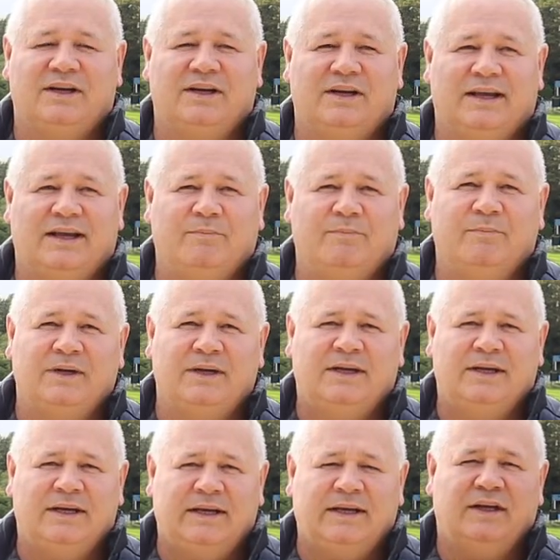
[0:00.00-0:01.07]
in,
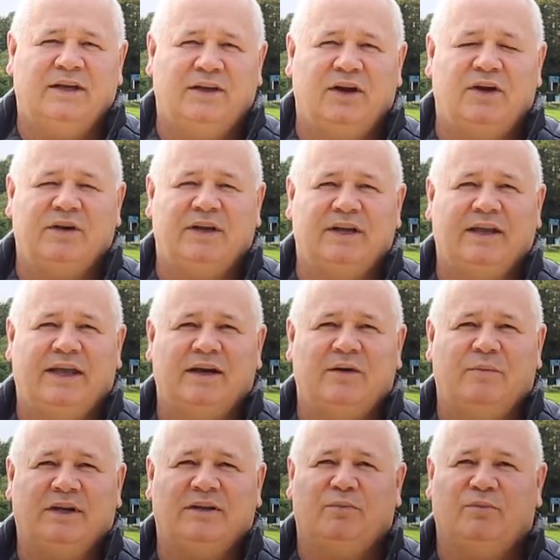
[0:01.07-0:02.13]
you know, it can get a
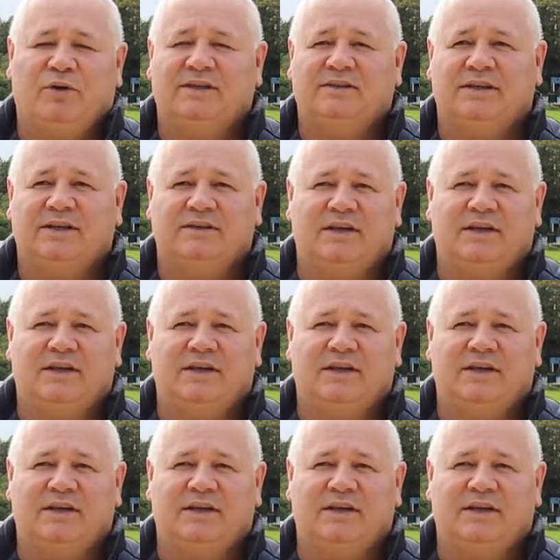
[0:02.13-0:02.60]
bit depressing.